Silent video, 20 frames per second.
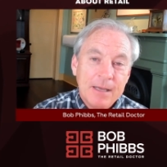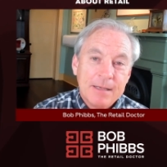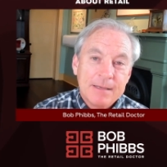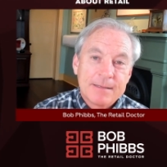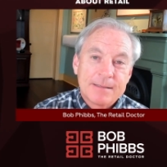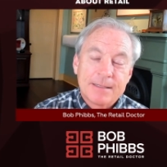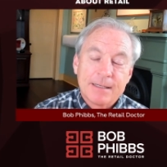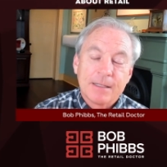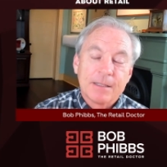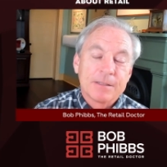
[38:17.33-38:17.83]

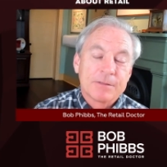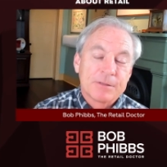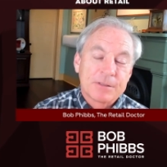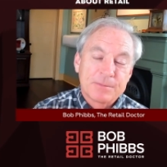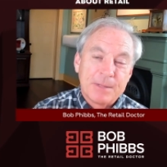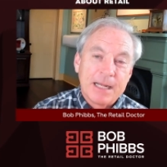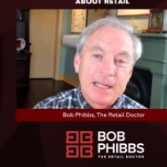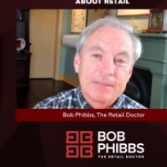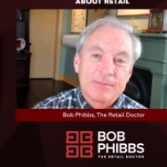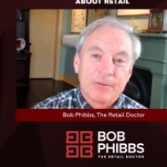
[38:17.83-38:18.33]
still is
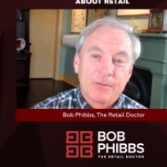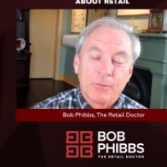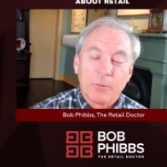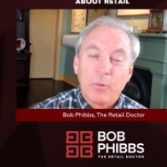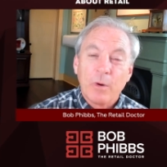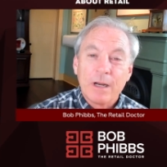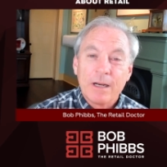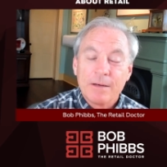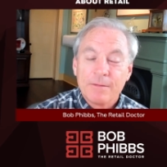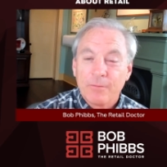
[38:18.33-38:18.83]
responsible for
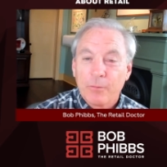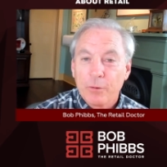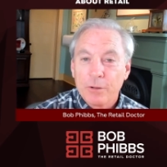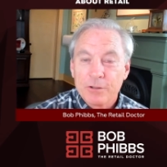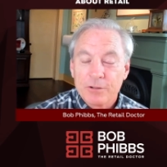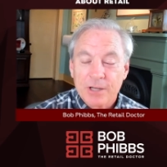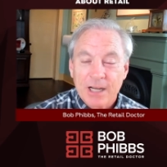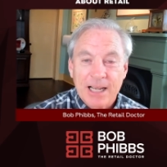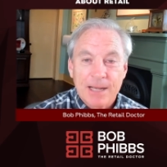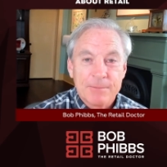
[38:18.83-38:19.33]
one in four
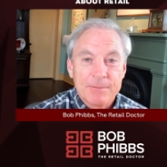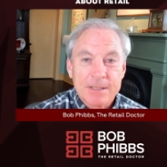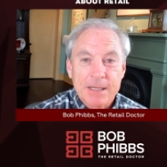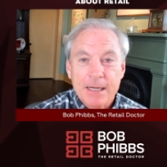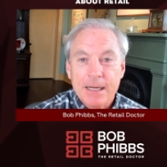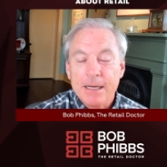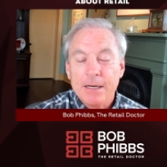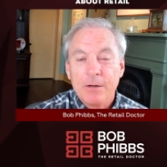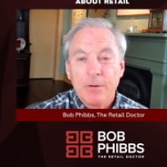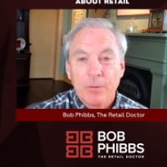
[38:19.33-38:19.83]
jobs
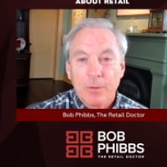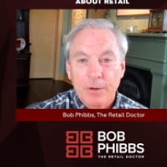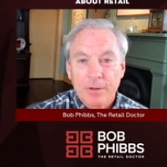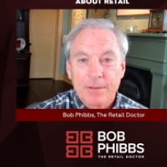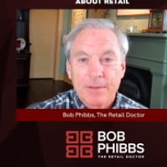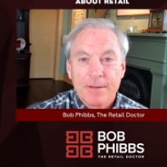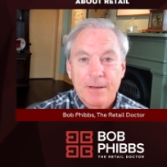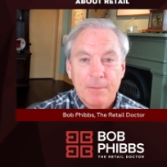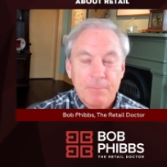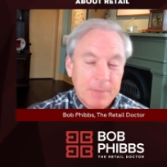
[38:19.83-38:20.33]
in North
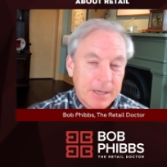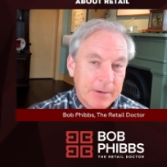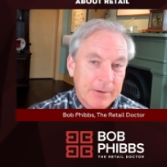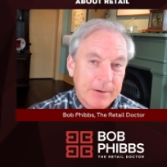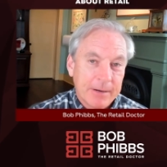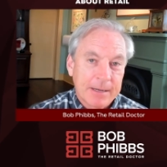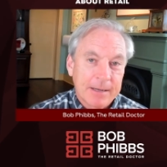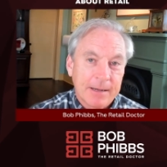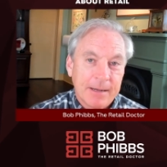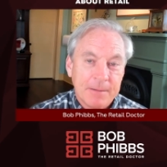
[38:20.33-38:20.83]

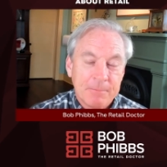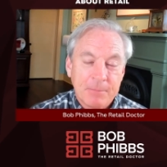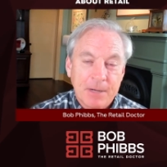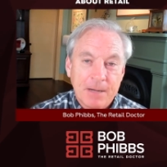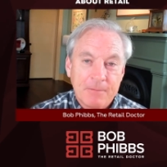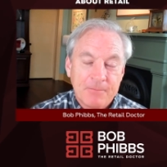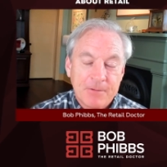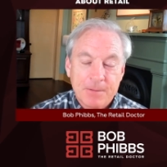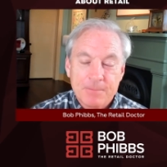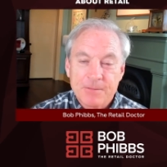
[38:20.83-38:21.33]
America. I'm
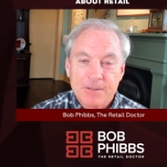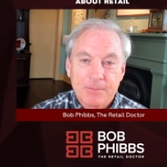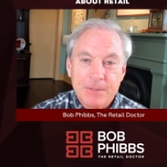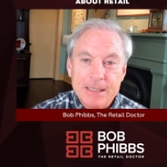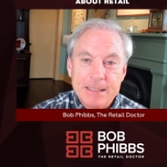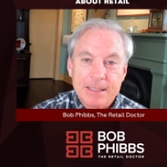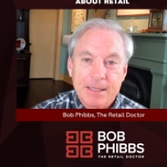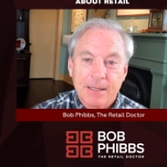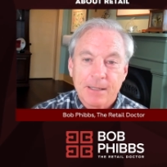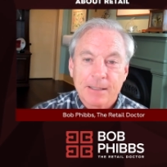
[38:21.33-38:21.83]
Bob Phibbs, the
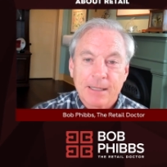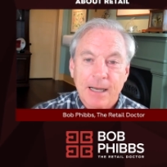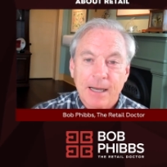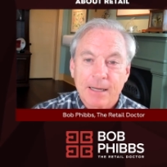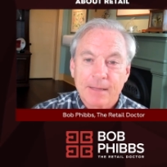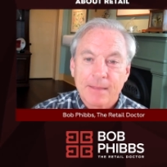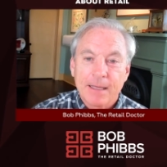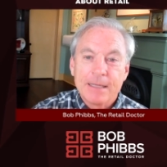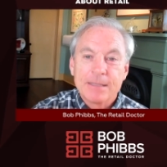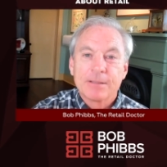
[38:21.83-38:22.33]
retail
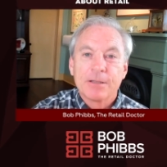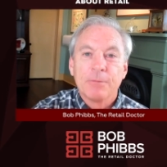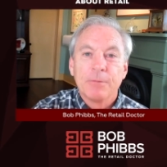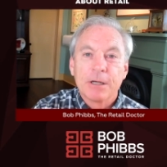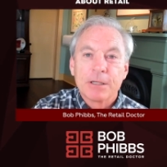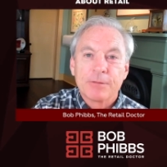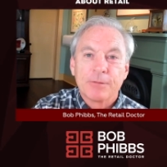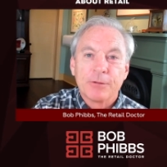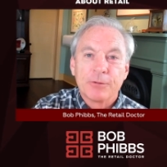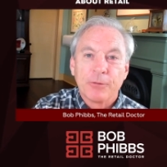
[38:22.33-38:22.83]
doc. Thanks so
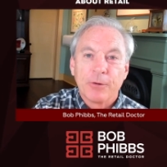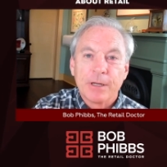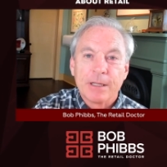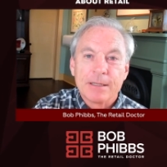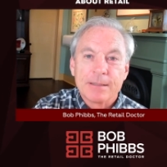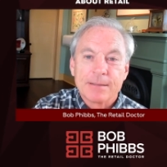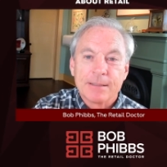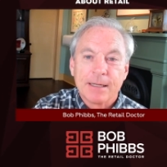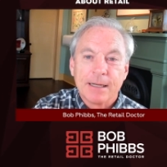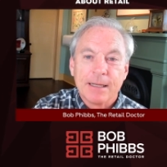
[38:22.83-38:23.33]
much for joining
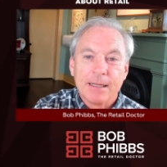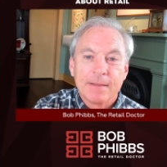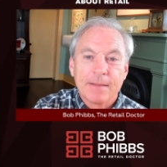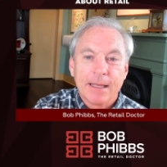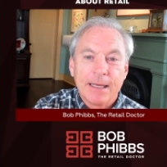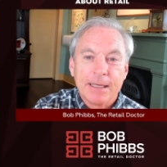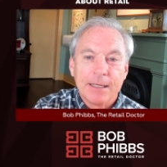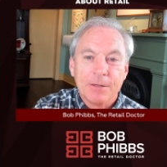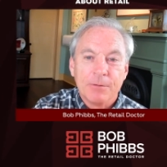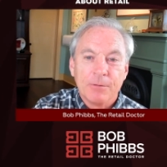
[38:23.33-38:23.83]
us today. And thank you,